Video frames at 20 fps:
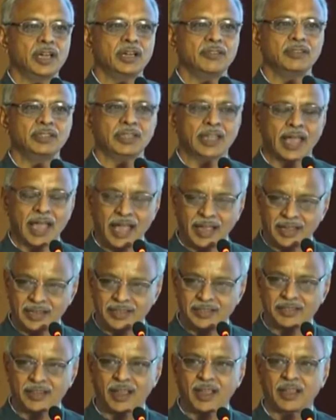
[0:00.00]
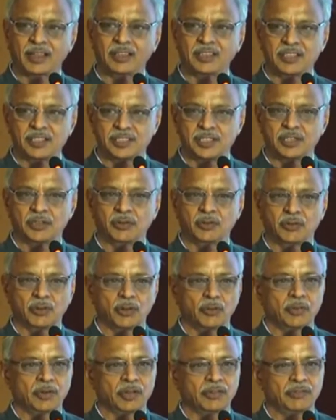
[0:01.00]
with the agri stack initiative of
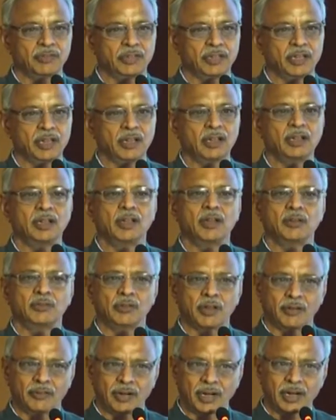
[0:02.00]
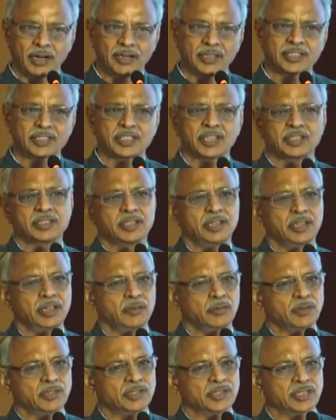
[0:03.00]
government of India. We have had a discussion and
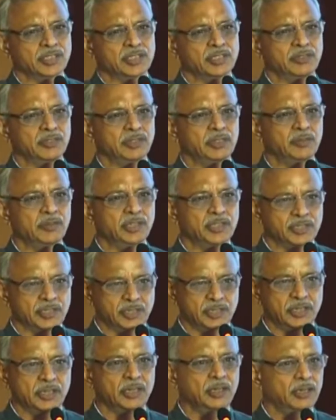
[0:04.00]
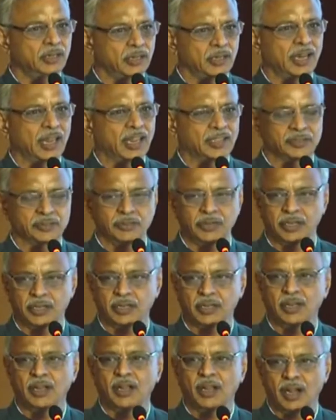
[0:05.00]
demonstration with the ministry last week,
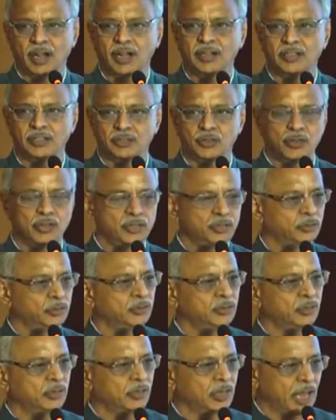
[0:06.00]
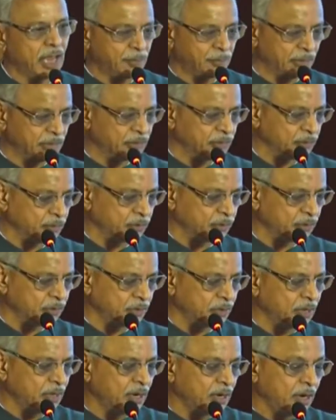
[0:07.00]
and it's going to happen soon.
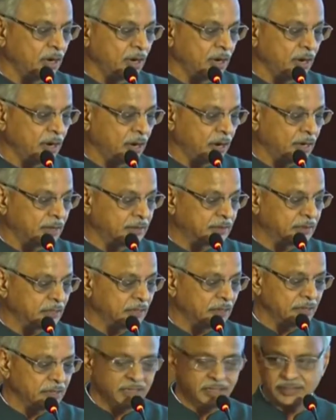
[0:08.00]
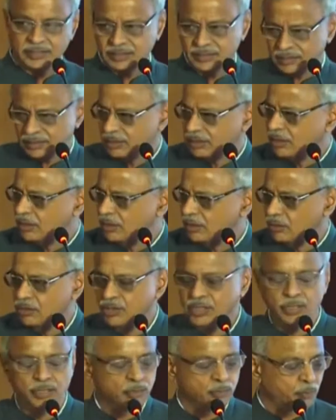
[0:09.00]
And third is, we
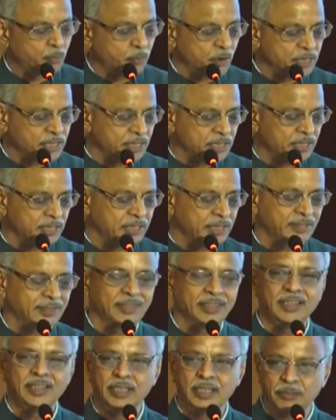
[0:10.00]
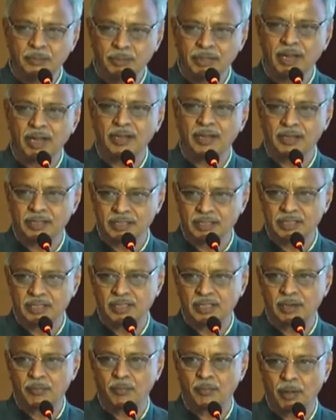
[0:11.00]
need to position it as a DPI,
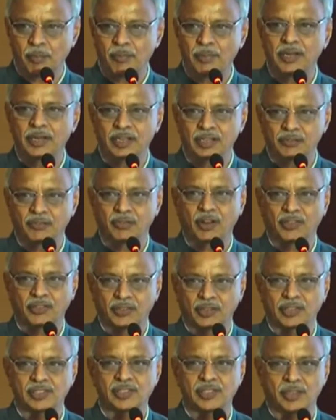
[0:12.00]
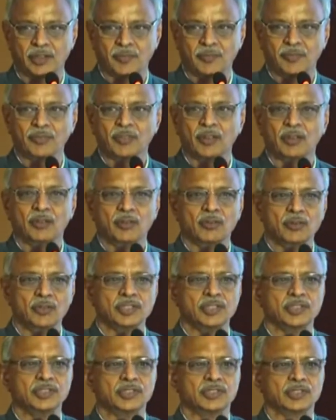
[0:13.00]
digital public infrastructure, which
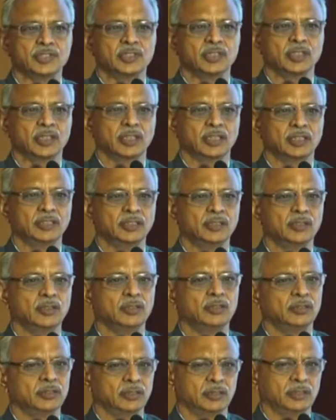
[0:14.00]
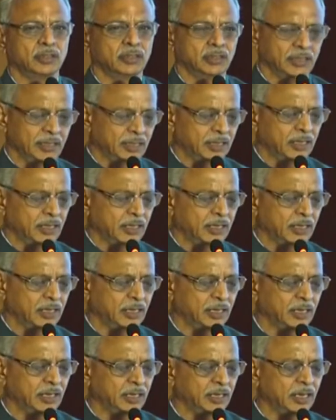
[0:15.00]
is
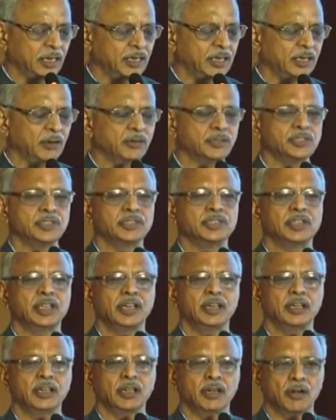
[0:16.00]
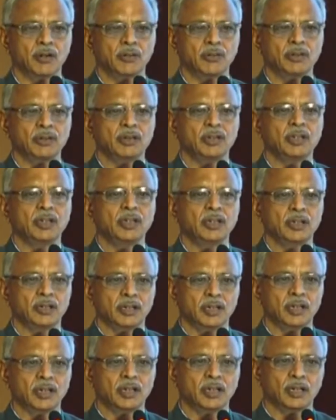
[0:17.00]
an idea which is gaining ground
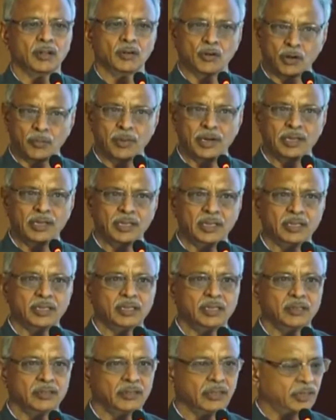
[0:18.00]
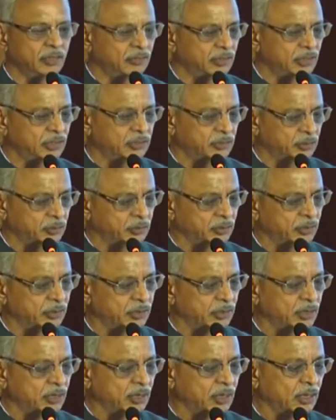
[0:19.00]
globally very soon.
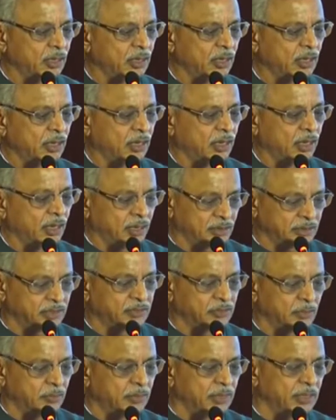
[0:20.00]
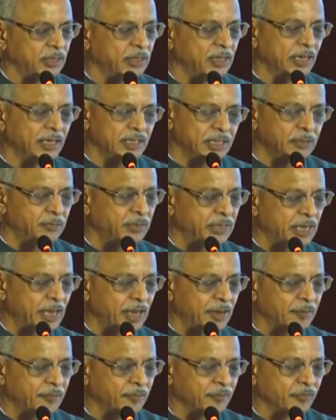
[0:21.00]
This will be a DPI.
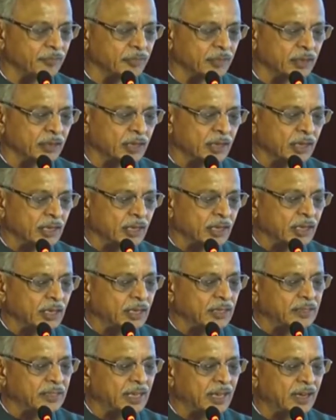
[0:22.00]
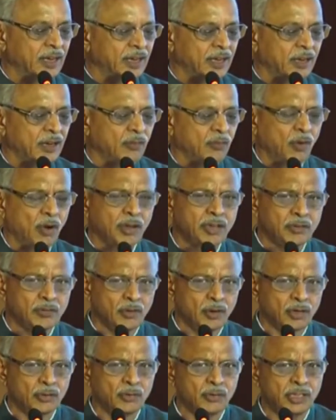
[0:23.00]
Then
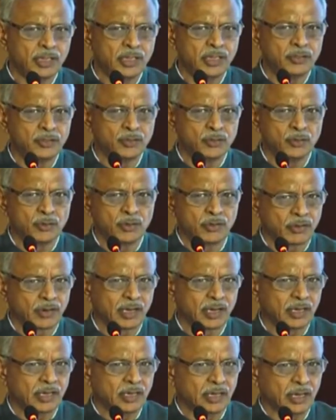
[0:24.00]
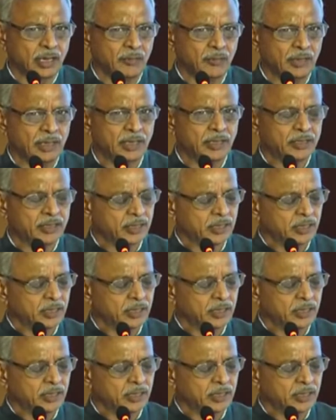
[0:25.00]
what do we need to do? Quickly, a minute.